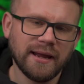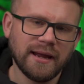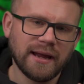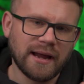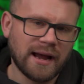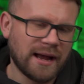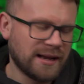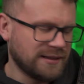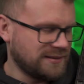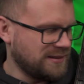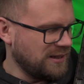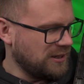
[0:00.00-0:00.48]

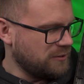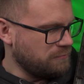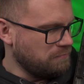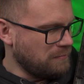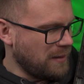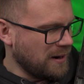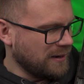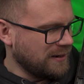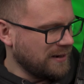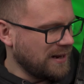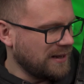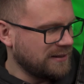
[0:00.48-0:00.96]
has this
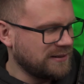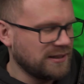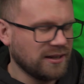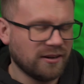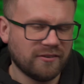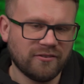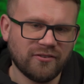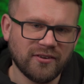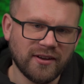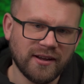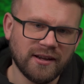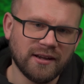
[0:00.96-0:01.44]
magnetic
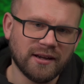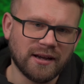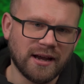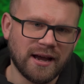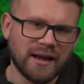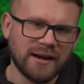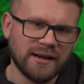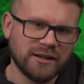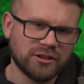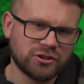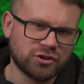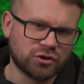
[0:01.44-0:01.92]
thing,
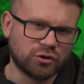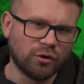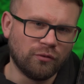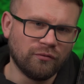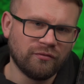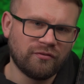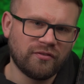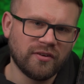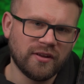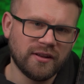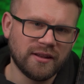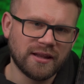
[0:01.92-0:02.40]
and it's
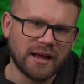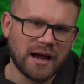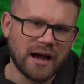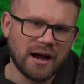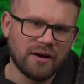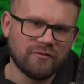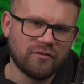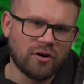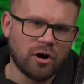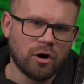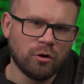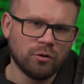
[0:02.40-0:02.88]
something that
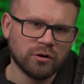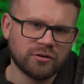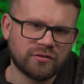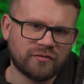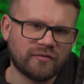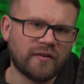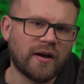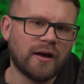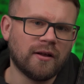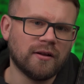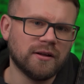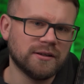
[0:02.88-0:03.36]
I've always
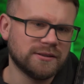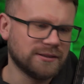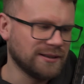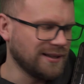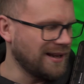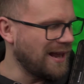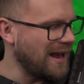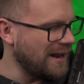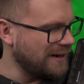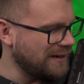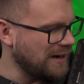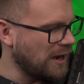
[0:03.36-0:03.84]
felt has
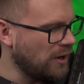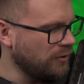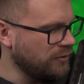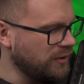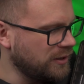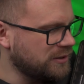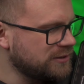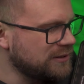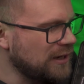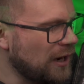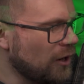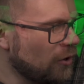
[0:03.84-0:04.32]
let down
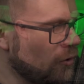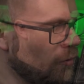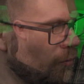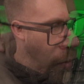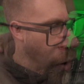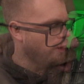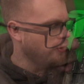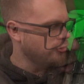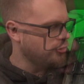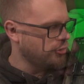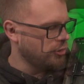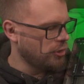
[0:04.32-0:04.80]
this tackle
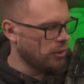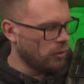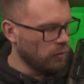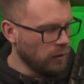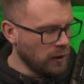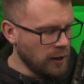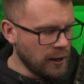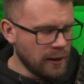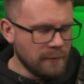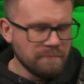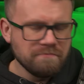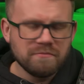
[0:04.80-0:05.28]
box,
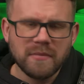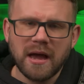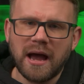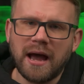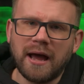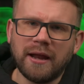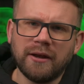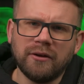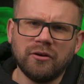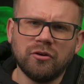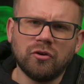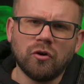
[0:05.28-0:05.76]

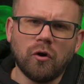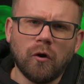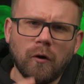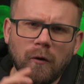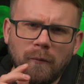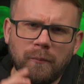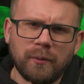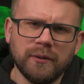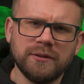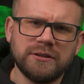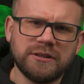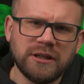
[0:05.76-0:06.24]
and
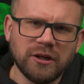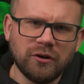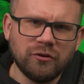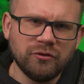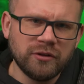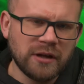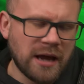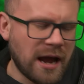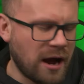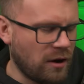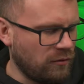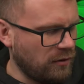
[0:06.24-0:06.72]
up until
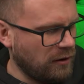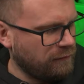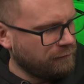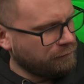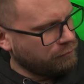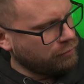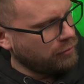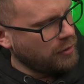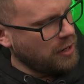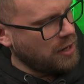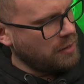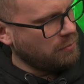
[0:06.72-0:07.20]
now, I've
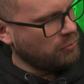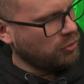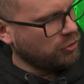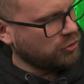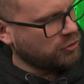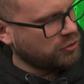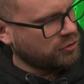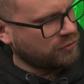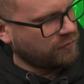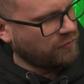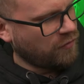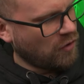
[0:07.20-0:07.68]
pretty
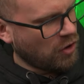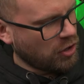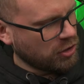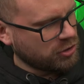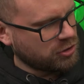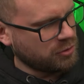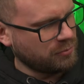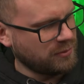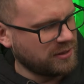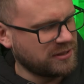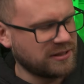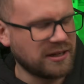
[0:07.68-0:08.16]
much thought
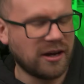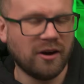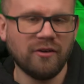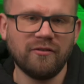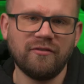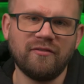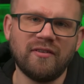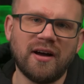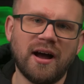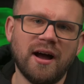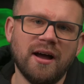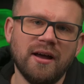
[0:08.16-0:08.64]
to myself
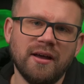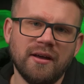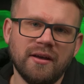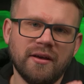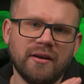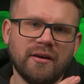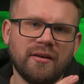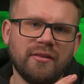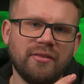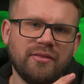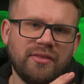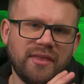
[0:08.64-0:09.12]
that
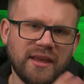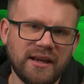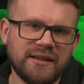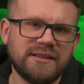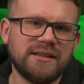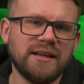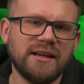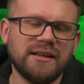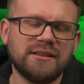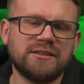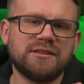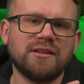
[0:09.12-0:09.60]
this
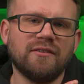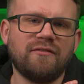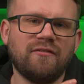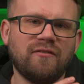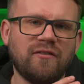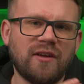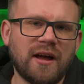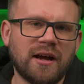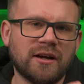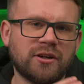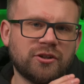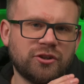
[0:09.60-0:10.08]
is the
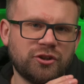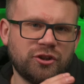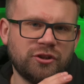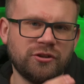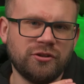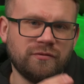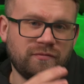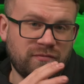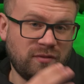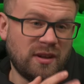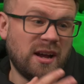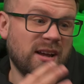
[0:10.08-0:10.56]

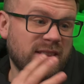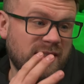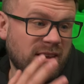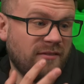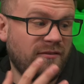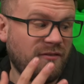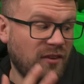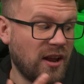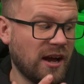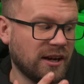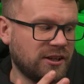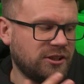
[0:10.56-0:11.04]

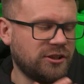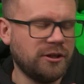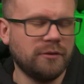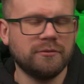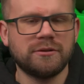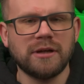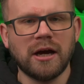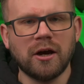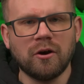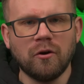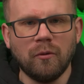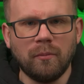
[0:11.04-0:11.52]
flagship
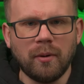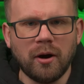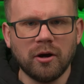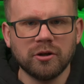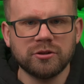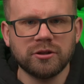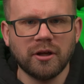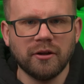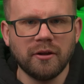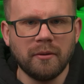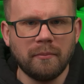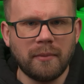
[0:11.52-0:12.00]
tackle
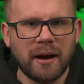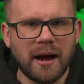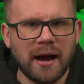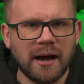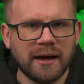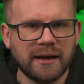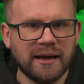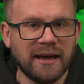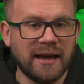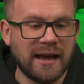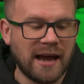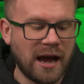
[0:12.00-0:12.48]
box on the
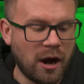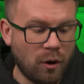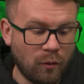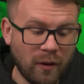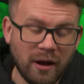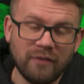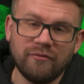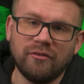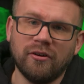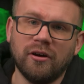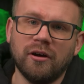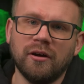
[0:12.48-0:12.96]
market.
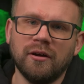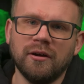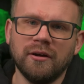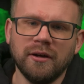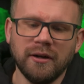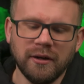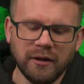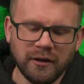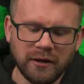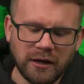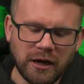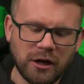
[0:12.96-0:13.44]
However,
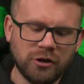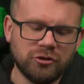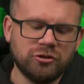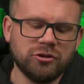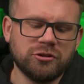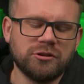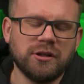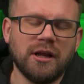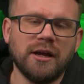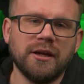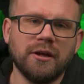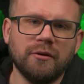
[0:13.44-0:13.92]
I'll
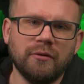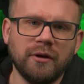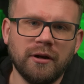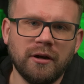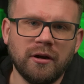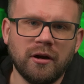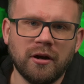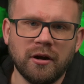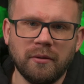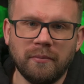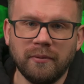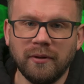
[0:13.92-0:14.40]
just let you in
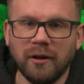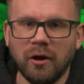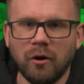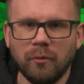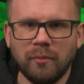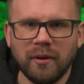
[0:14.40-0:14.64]
on a little